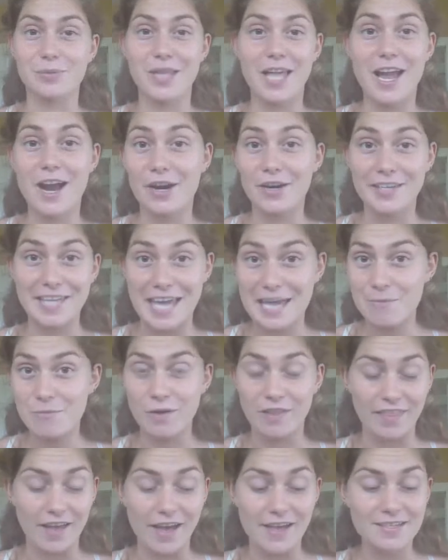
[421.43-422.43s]
our game
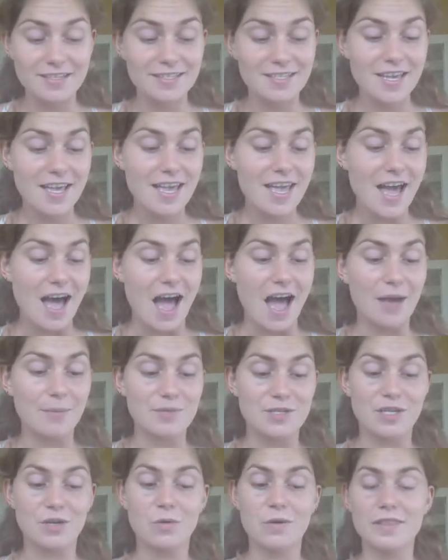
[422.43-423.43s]
with us,
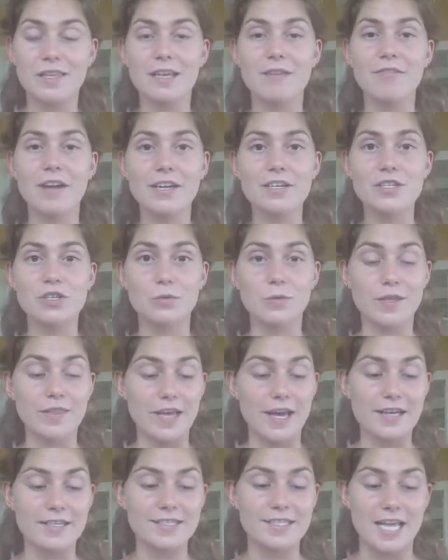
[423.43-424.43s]
to go on the adventure with
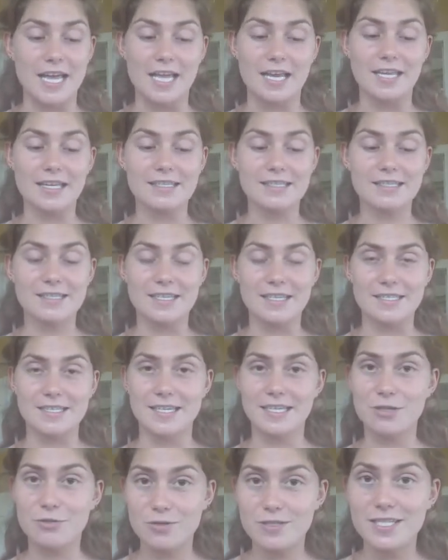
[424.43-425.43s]
us. And it's
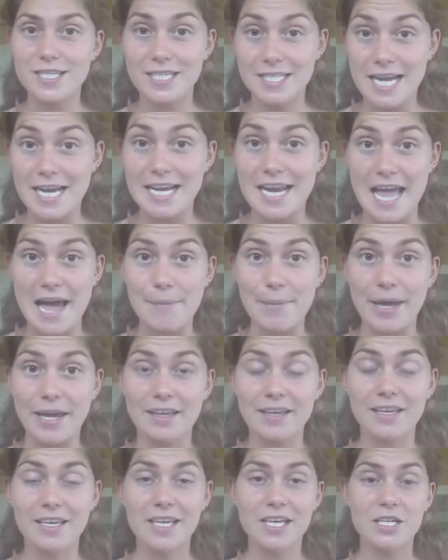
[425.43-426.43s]
an interesting
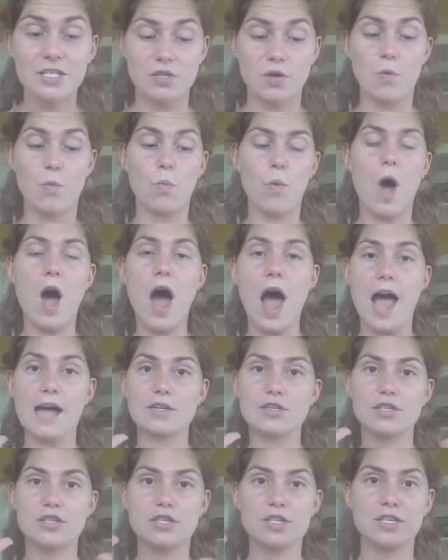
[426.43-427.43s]
dynamic to
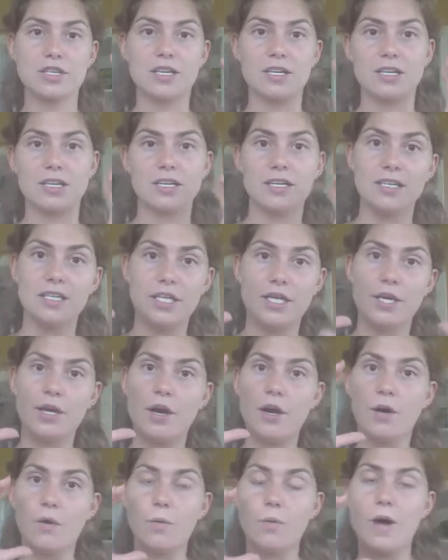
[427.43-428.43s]
watch. You
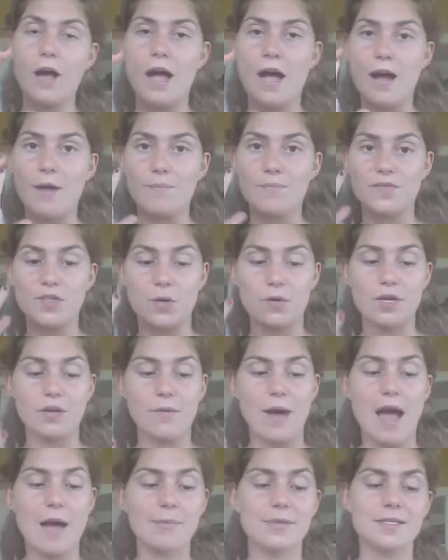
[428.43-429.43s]
know, Tony
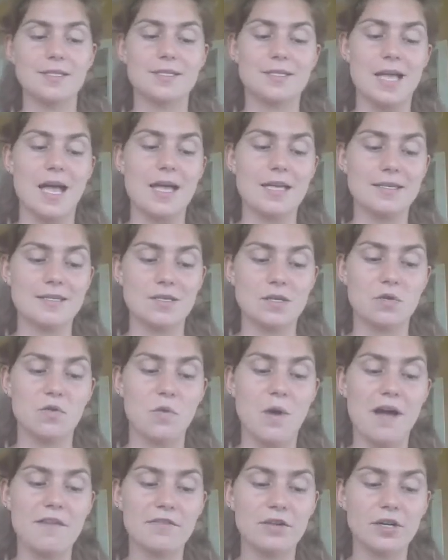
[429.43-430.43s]
Robbins says,
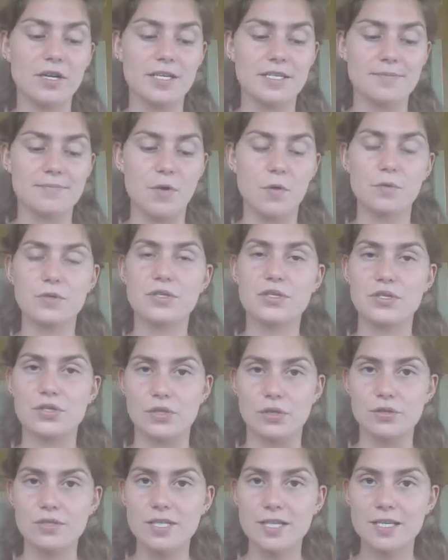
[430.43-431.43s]
whoever is most
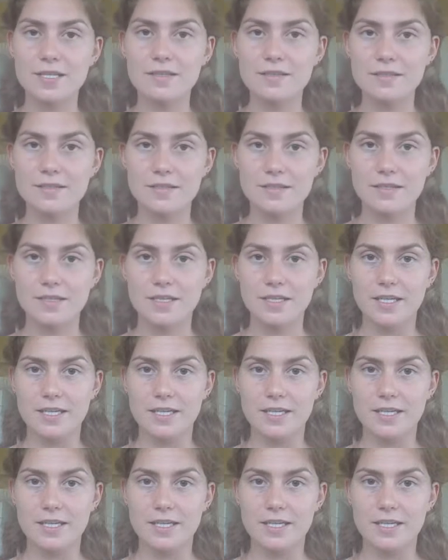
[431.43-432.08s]
certain